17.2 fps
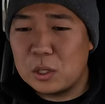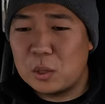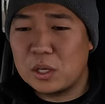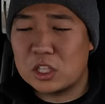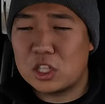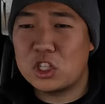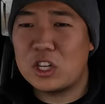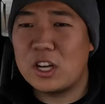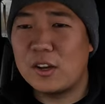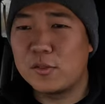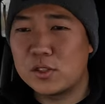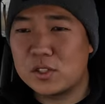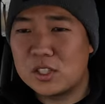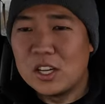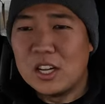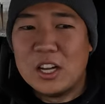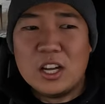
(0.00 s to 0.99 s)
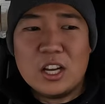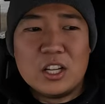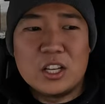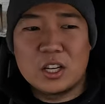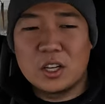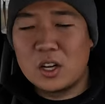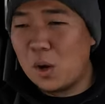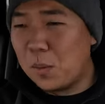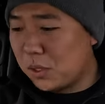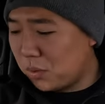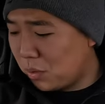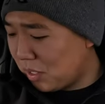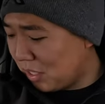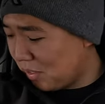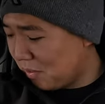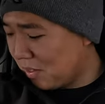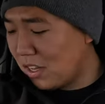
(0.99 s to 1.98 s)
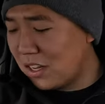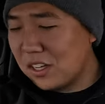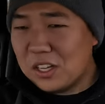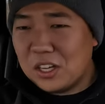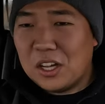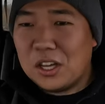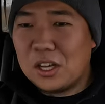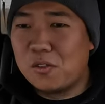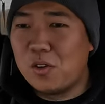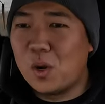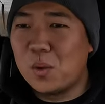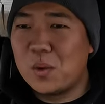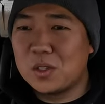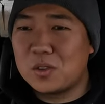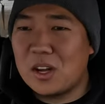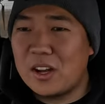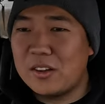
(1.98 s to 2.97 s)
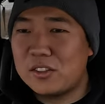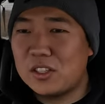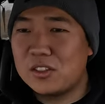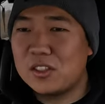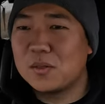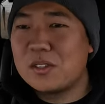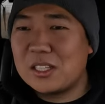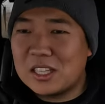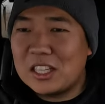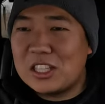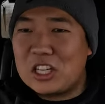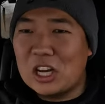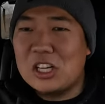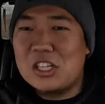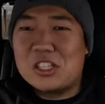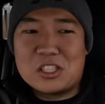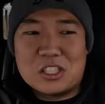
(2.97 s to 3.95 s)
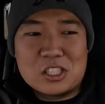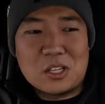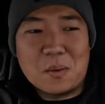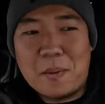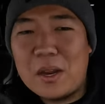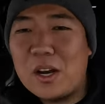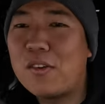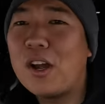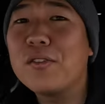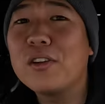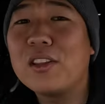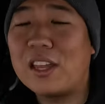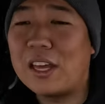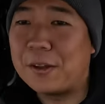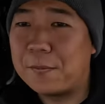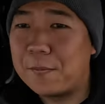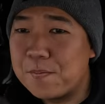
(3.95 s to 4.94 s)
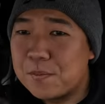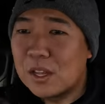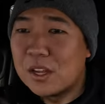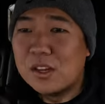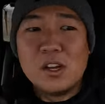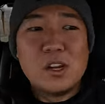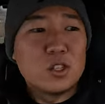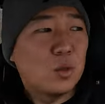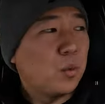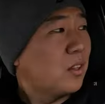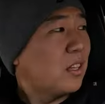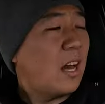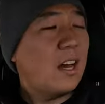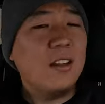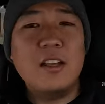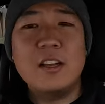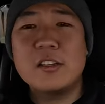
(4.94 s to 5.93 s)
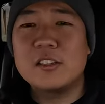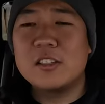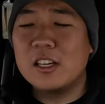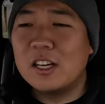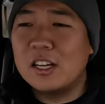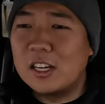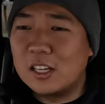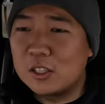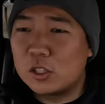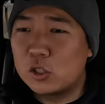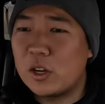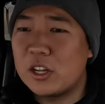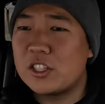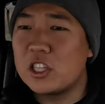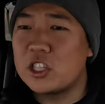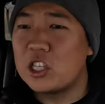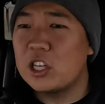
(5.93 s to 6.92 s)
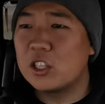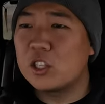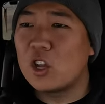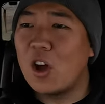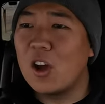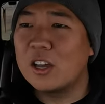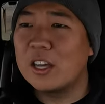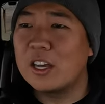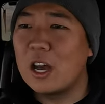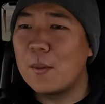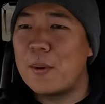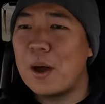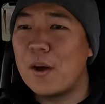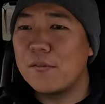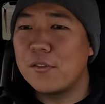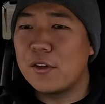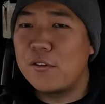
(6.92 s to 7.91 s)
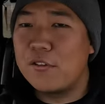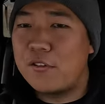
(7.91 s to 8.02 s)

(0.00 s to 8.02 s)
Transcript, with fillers: quick shifts. You can go between the four-wheel drive systems. Like, it does a bit of everything. So with that, let's uh, transition into talking about the